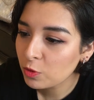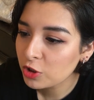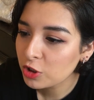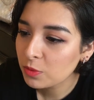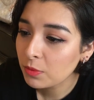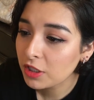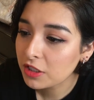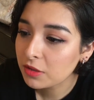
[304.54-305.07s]

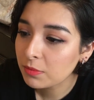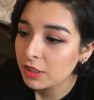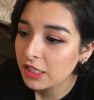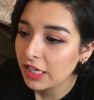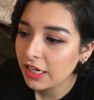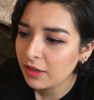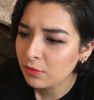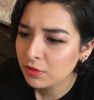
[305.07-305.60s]
which makes me
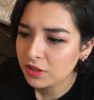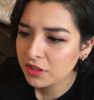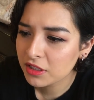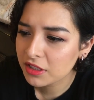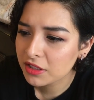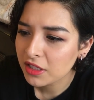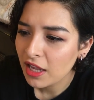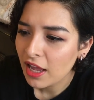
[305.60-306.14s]
can't
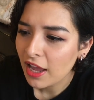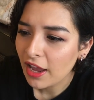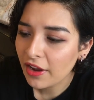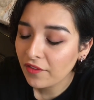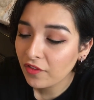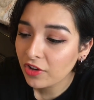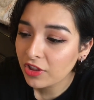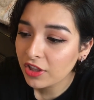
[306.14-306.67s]
resist
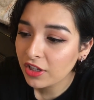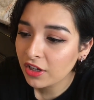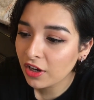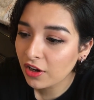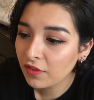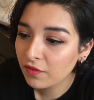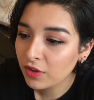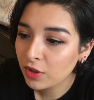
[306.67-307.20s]
everything
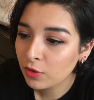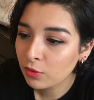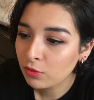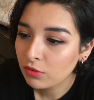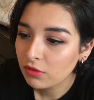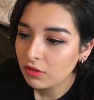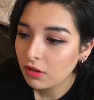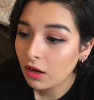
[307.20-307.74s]
of you.
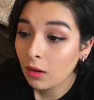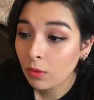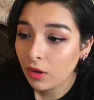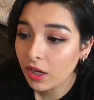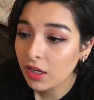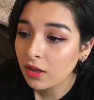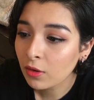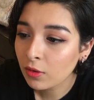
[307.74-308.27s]

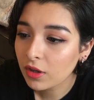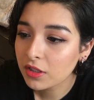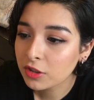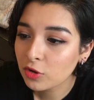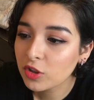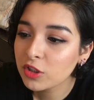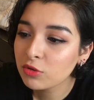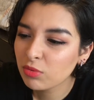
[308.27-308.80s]
Okay, okay,
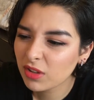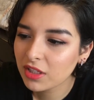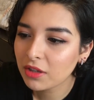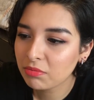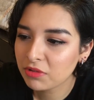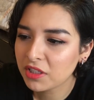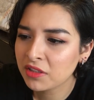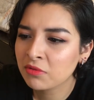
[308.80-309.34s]
so he's really
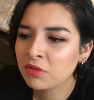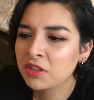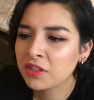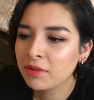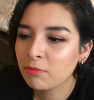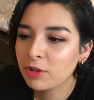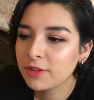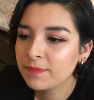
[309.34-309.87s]
obsessed with
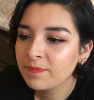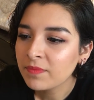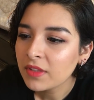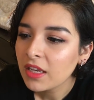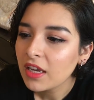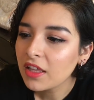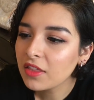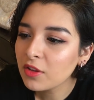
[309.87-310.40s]
someone.
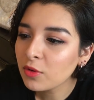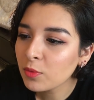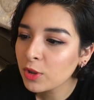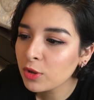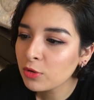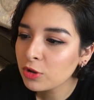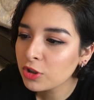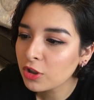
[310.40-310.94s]
And the
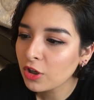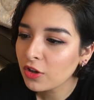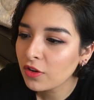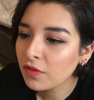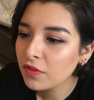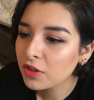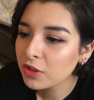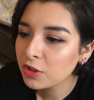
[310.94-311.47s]
real star
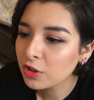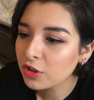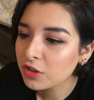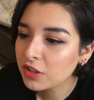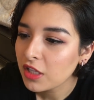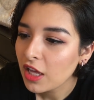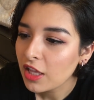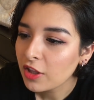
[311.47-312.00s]
of the
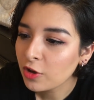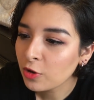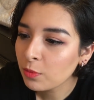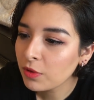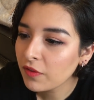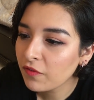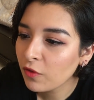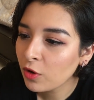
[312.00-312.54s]
stars, there
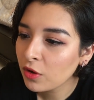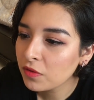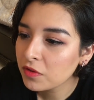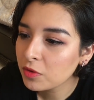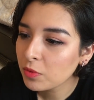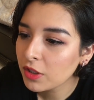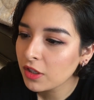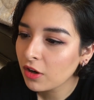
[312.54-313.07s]
will be full of
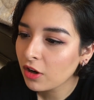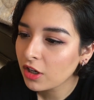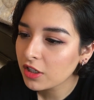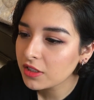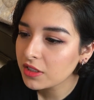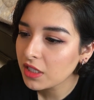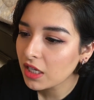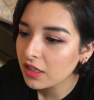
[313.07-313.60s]

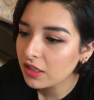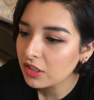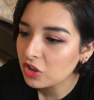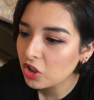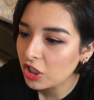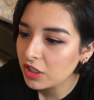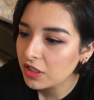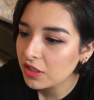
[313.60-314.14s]
sweethearts at the
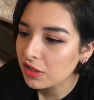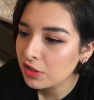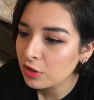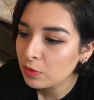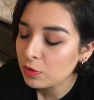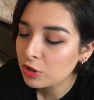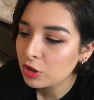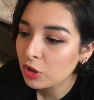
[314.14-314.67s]
shiny
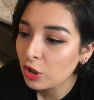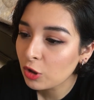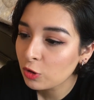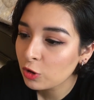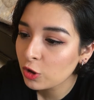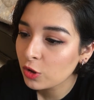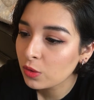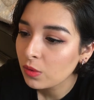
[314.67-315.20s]
star which
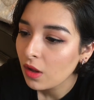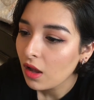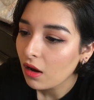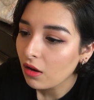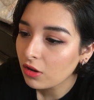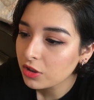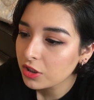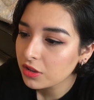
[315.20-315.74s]
called you.
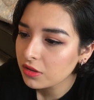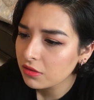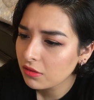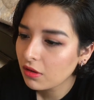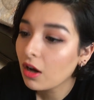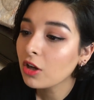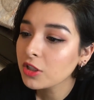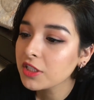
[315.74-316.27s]

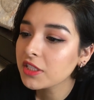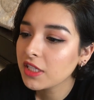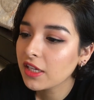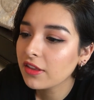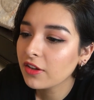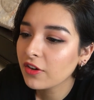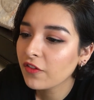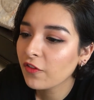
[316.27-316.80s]
I'll
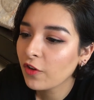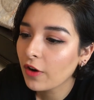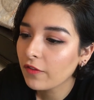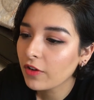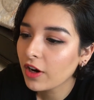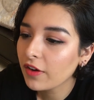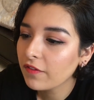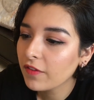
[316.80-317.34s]
stay there
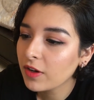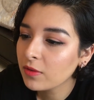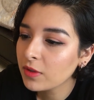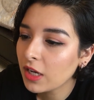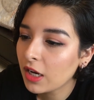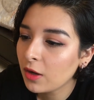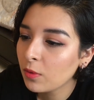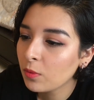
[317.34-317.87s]
forever. I found
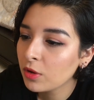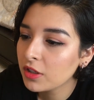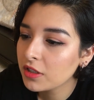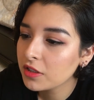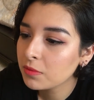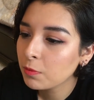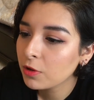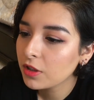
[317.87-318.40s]
out what
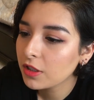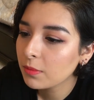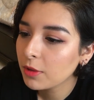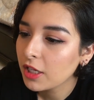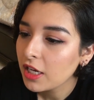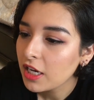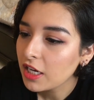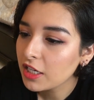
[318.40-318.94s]
is pulling
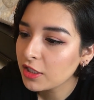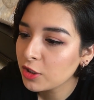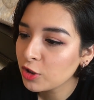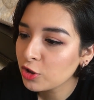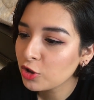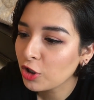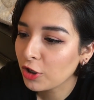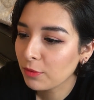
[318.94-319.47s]
me. It's
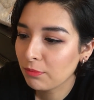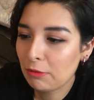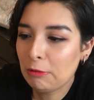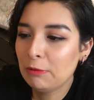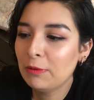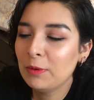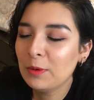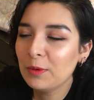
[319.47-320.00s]
your charm.
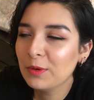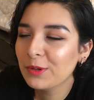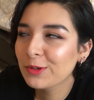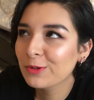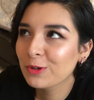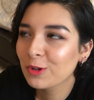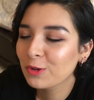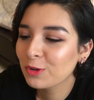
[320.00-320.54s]
Ooh,
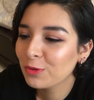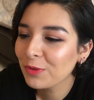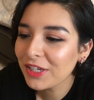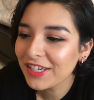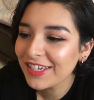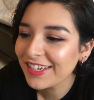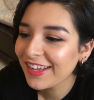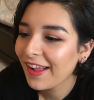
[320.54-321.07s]
you're so
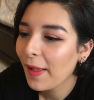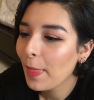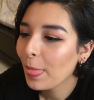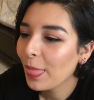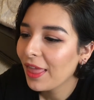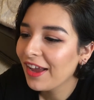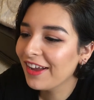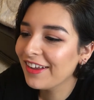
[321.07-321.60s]
sweet.
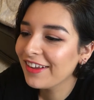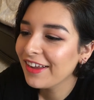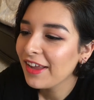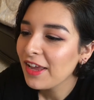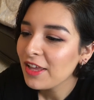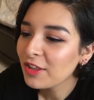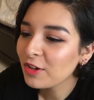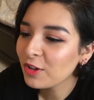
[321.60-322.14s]

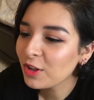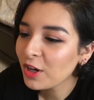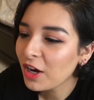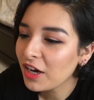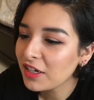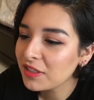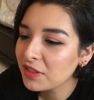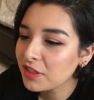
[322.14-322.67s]
You're the
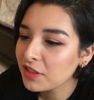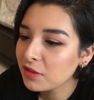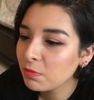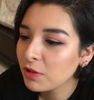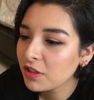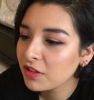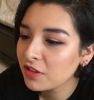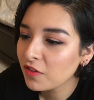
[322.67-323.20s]
cause. It's
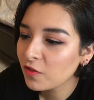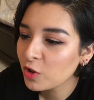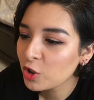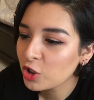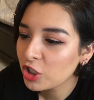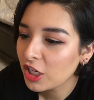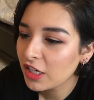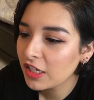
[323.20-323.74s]
because of your
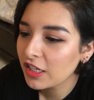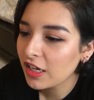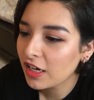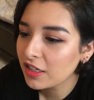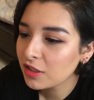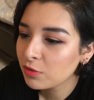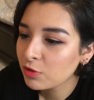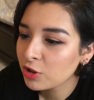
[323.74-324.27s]
shiny
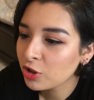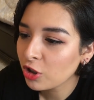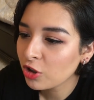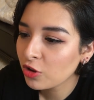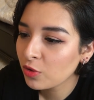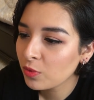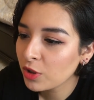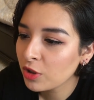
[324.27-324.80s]
eyes, which
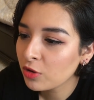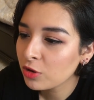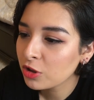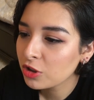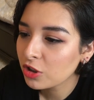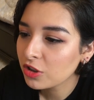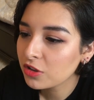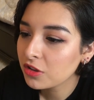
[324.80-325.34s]
are the real
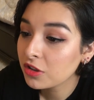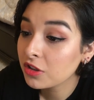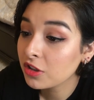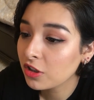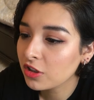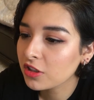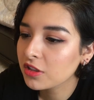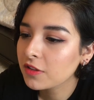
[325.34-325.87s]

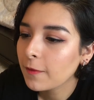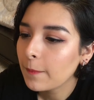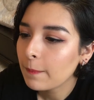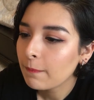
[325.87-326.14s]
stars